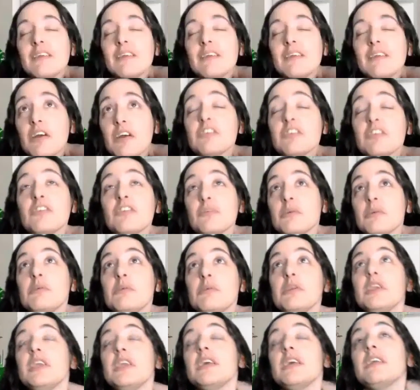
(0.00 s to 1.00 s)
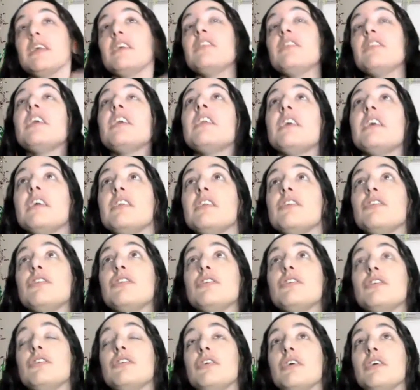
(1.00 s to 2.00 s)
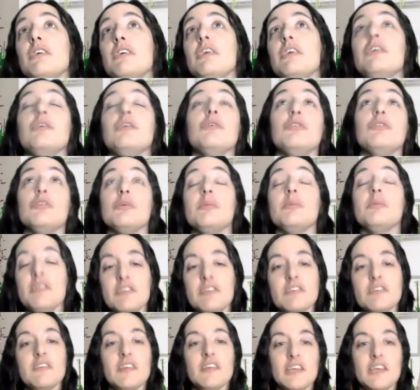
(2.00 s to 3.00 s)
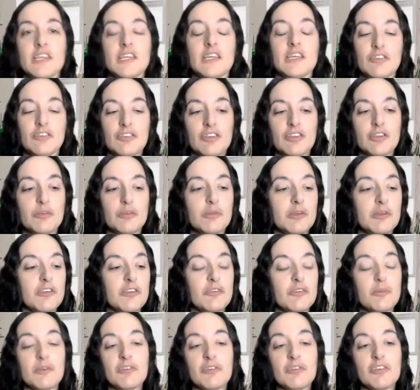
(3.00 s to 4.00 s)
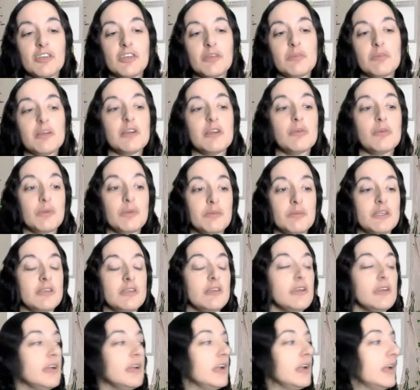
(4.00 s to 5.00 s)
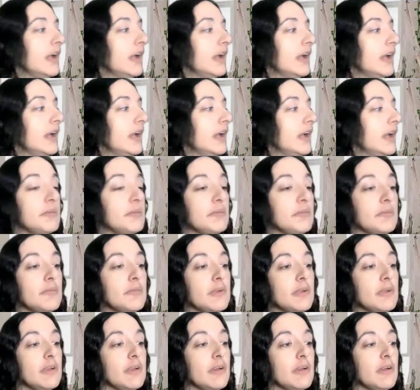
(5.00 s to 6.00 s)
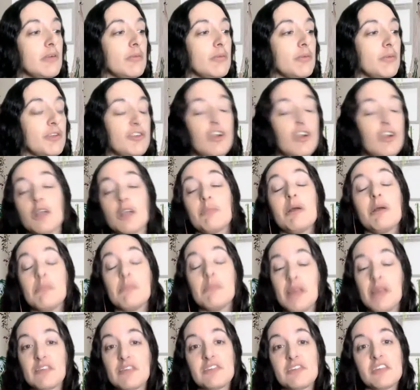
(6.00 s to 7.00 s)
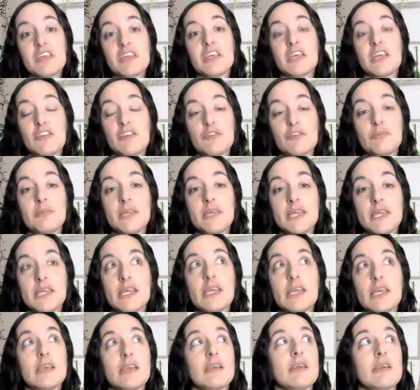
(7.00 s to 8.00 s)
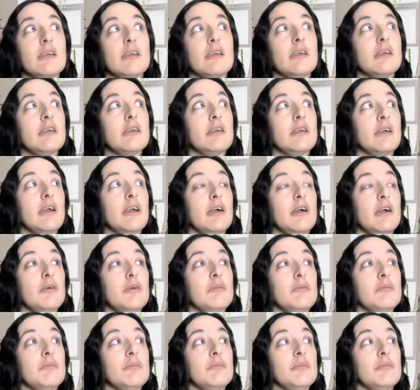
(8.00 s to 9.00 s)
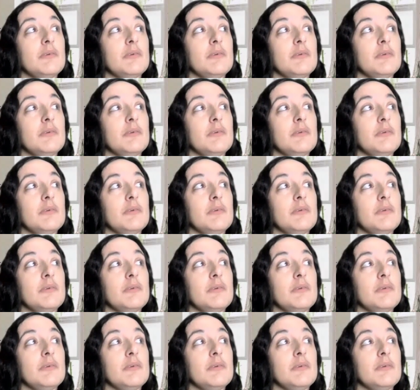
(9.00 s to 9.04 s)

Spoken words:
autism community at least, and to a piece in the ADHD community, especially among women, um, we talk about masking as being um,